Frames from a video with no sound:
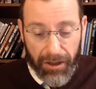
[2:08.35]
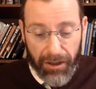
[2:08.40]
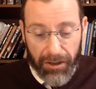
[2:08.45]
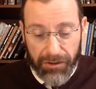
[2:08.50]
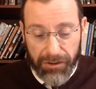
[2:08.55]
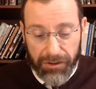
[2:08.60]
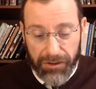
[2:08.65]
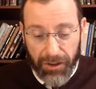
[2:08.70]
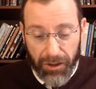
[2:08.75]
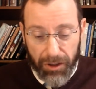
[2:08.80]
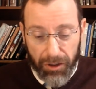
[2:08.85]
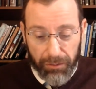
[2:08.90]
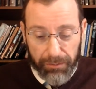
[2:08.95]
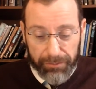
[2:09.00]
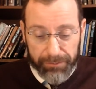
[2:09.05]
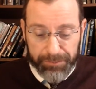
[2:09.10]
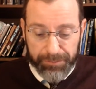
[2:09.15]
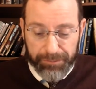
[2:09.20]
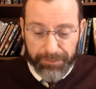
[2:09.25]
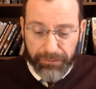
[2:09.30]
So
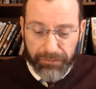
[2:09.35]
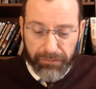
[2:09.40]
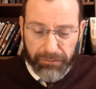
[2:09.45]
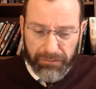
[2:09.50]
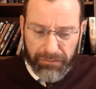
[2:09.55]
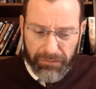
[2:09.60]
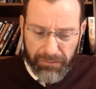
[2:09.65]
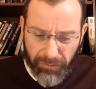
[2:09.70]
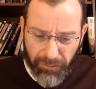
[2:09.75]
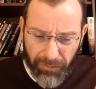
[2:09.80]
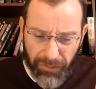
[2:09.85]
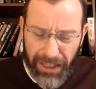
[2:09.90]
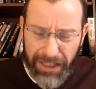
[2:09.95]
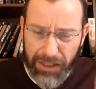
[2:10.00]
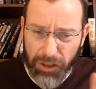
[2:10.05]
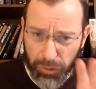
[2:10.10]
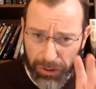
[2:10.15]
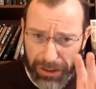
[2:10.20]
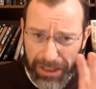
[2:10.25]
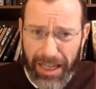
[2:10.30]

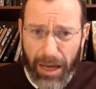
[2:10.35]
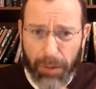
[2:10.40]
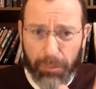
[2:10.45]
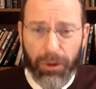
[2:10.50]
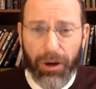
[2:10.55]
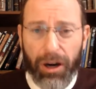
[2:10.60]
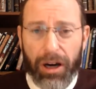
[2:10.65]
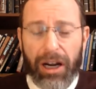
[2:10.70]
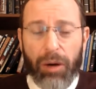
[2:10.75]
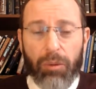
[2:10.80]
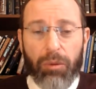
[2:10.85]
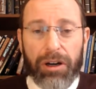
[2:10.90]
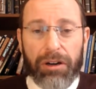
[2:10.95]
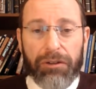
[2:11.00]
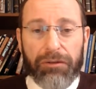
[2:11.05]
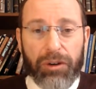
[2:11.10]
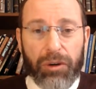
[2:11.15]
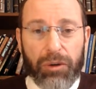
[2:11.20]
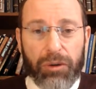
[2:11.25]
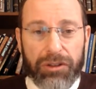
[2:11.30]
it's really that part I want to
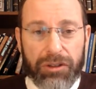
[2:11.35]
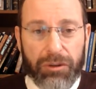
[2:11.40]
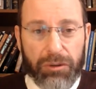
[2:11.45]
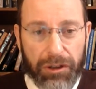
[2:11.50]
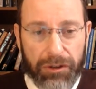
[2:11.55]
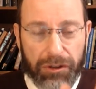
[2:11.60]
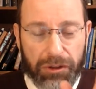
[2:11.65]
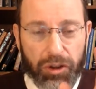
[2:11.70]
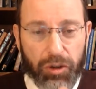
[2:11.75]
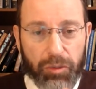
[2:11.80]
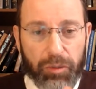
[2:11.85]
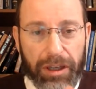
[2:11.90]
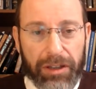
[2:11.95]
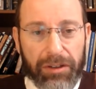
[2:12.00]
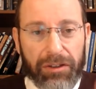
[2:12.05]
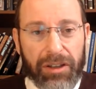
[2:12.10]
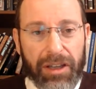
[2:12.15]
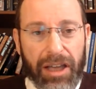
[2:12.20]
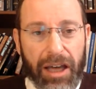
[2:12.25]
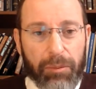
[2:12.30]
focus on. I want to zoom
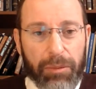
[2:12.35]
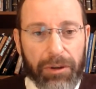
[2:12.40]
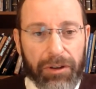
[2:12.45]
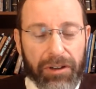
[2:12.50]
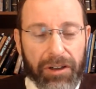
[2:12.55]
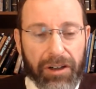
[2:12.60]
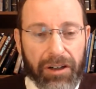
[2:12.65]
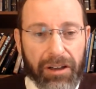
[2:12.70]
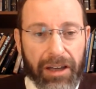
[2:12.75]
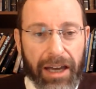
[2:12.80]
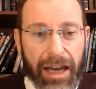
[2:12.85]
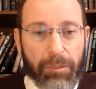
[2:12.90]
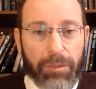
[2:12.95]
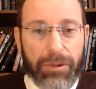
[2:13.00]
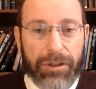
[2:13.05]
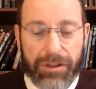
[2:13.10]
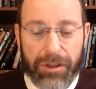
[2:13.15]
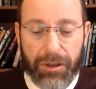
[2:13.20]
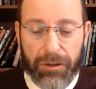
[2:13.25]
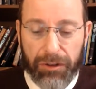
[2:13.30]
into that particular
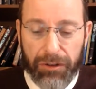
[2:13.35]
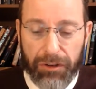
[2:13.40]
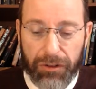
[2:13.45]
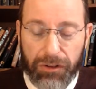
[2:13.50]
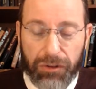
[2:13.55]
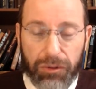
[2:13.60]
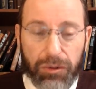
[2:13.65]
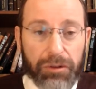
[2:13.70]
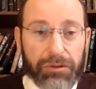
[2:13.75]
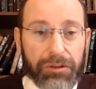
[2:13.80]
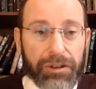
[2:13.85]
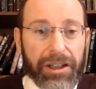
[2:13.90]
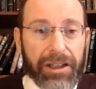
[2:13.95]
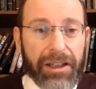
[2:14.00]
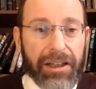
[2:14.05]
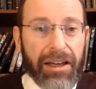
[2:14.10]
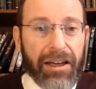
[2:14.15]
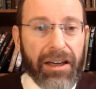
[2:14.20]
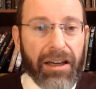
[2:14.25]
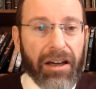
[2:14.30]
episode of the story
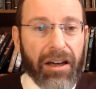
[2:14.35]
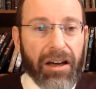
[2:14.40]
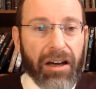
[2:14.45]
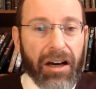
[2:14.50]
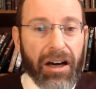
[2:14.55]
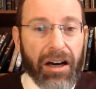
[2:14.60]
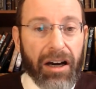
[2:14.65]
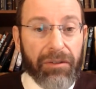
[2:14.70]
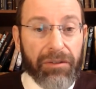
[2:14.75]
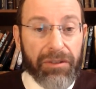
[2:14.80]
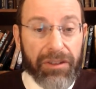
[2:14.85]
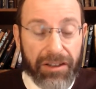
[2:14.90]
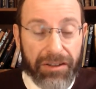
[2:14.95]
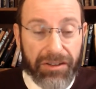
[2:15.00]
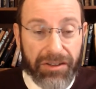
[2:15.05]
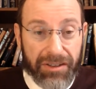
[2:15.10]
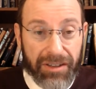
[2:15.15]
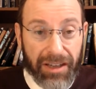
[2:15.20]
of this